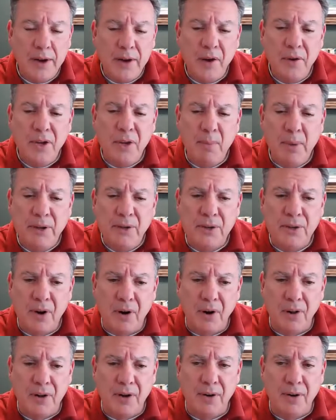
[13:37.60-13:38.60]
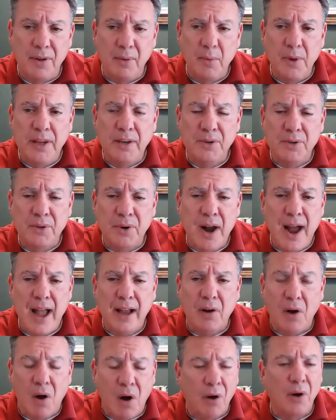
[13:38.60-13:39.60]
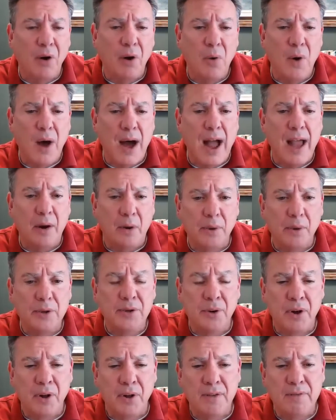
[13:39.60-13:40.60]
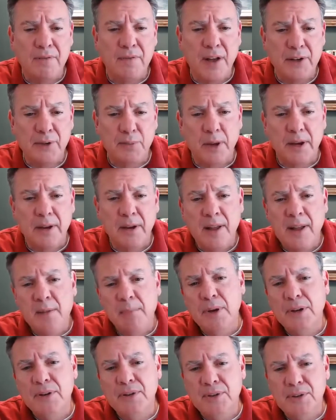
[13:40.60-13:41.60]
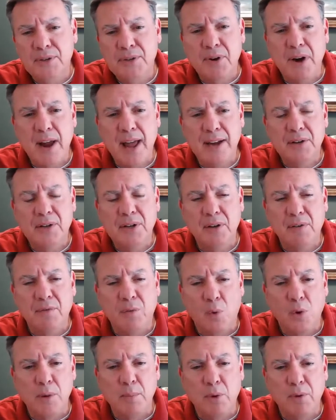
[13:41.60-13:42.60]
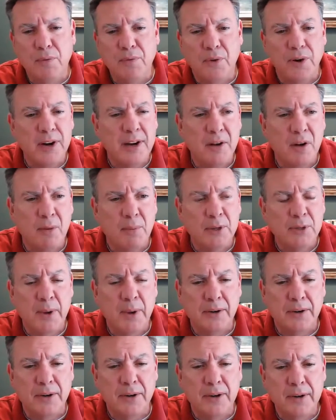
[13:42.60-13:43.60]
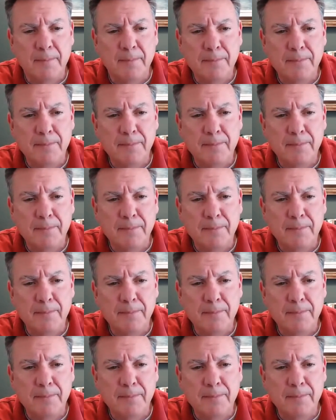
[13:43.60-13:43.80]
know you mentioned earlier that we can track ROI, or return on investment, but is this strategy affordable for any home inspector?